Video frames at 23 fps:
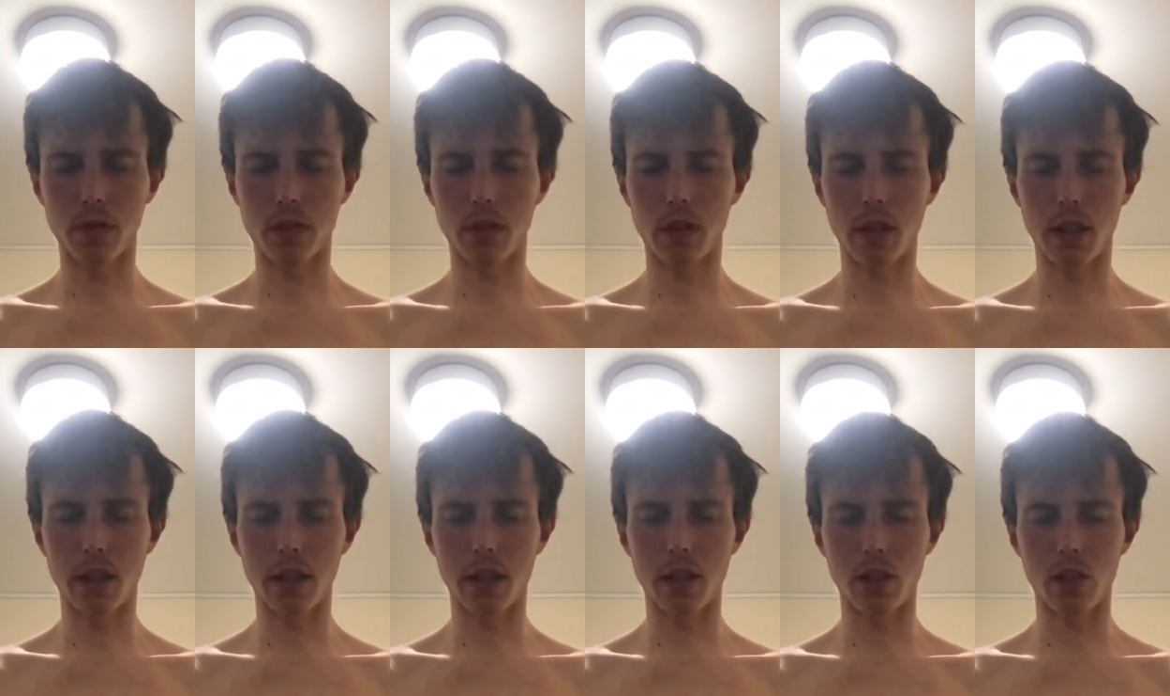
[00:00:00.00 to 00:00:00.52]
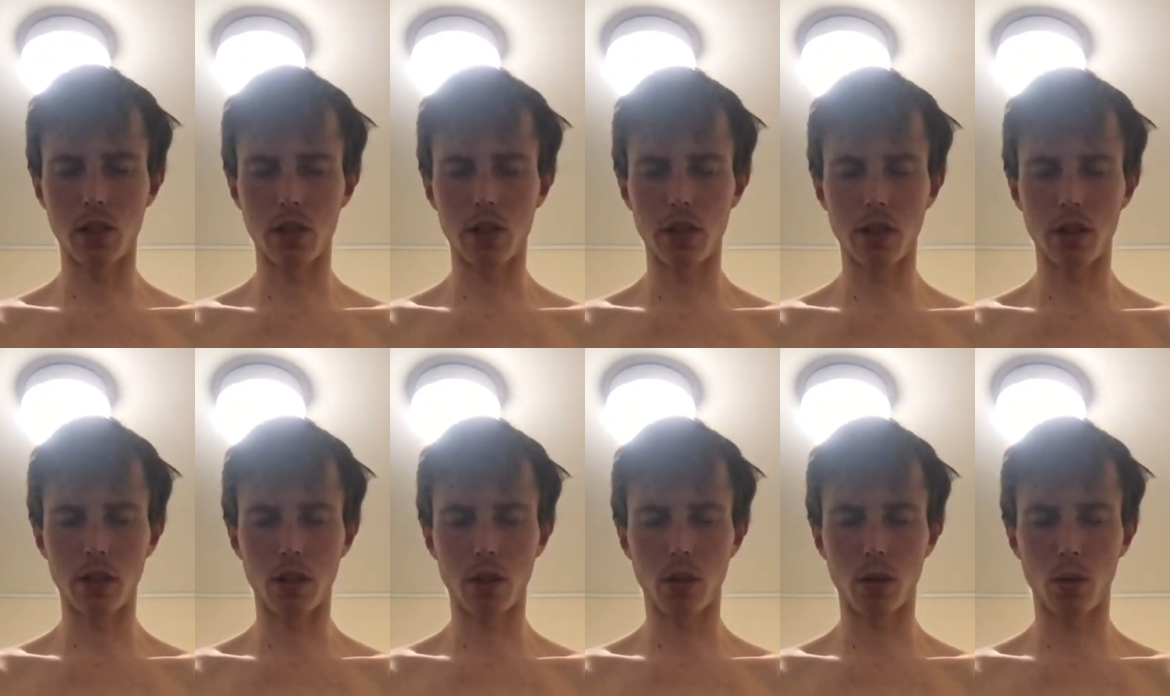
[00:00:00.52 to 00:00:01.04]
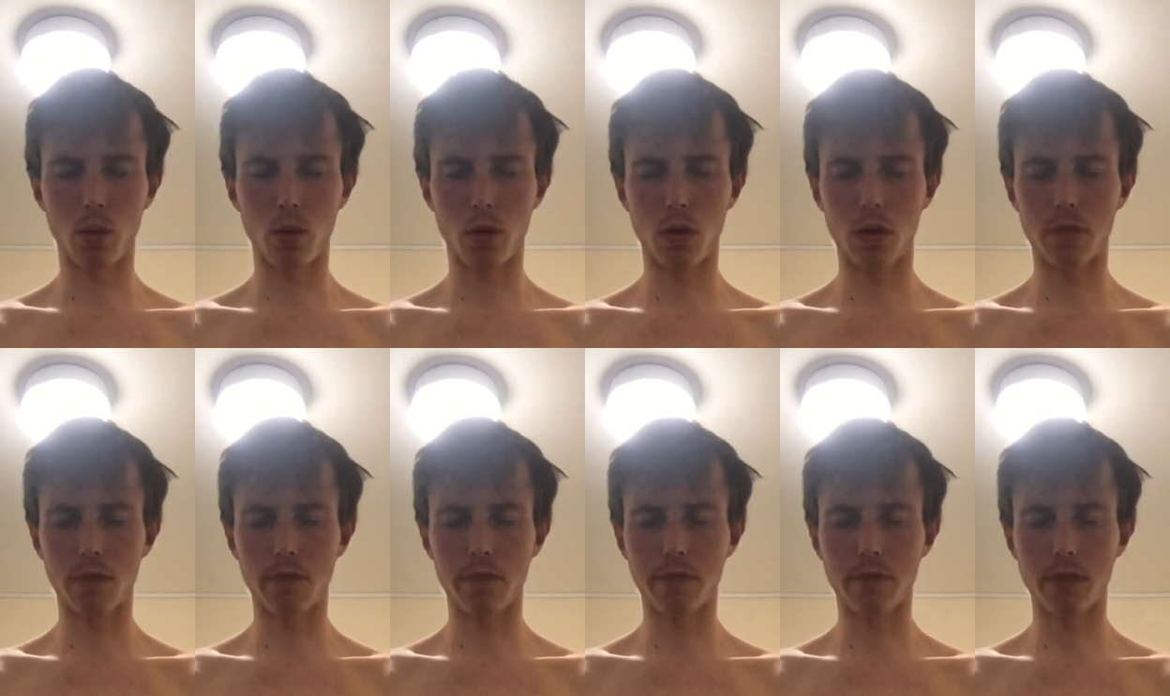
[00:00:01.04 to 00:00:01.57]
attention to the core,
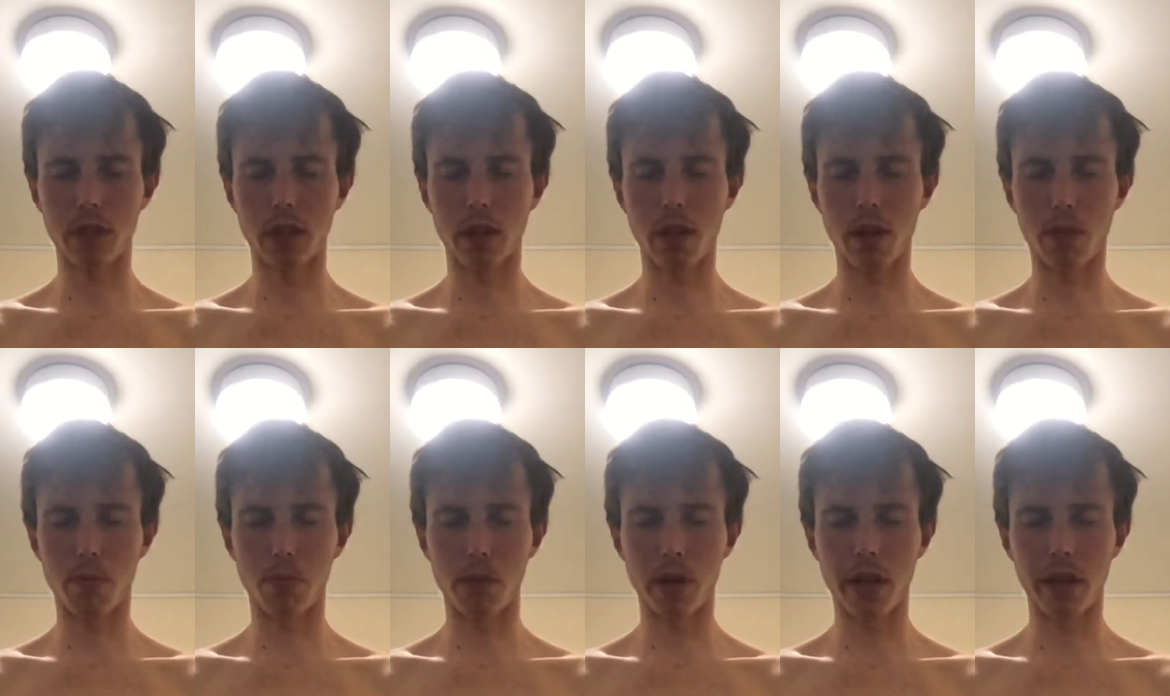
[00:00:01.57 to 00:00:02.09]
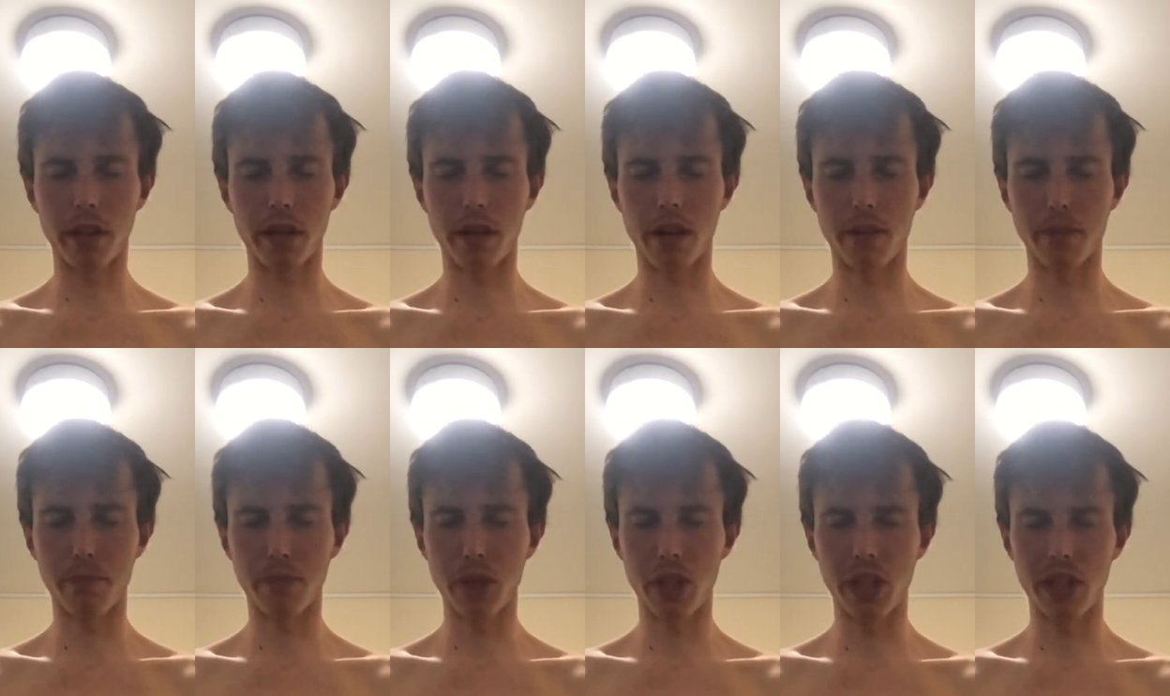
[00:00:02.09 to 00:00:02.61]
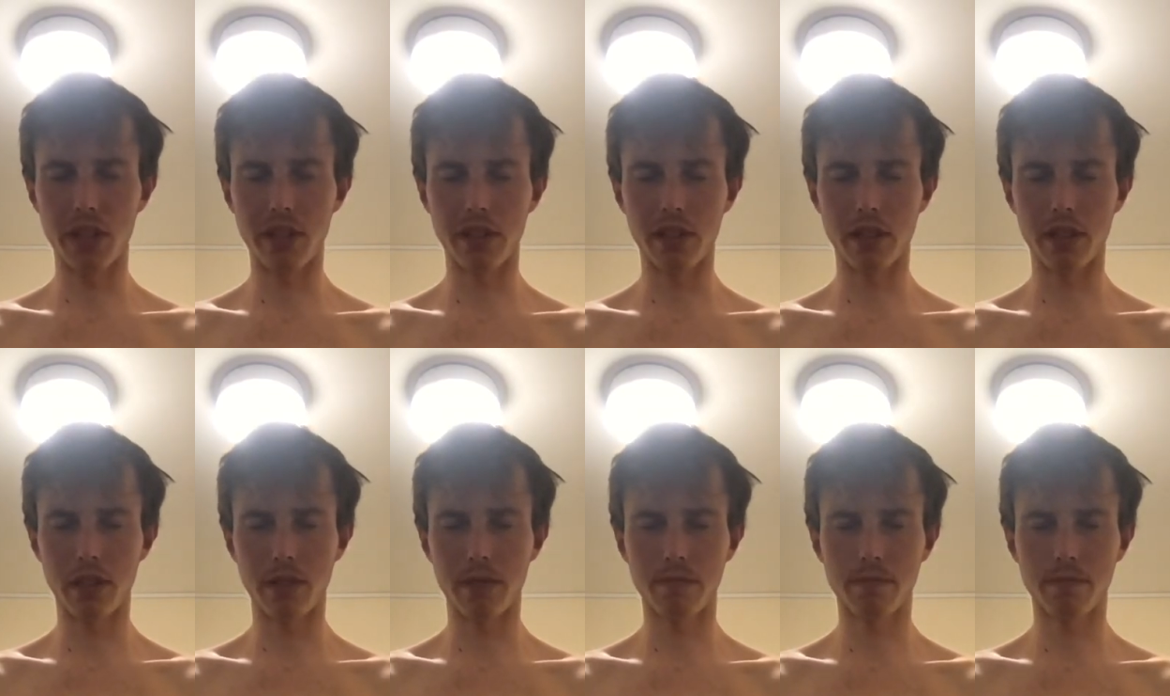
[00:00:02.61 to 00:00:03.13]
and the breath comes easy.